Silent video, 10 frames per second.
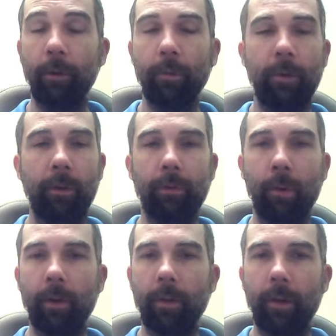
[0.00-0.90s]
it must be the
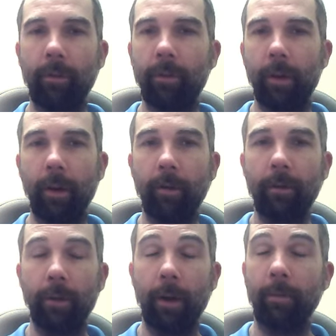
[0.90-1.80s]
Sporty Thievz. Uh,
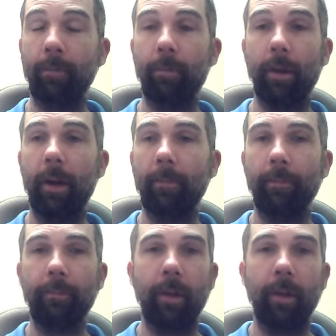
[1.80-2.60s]
so yeah, big up.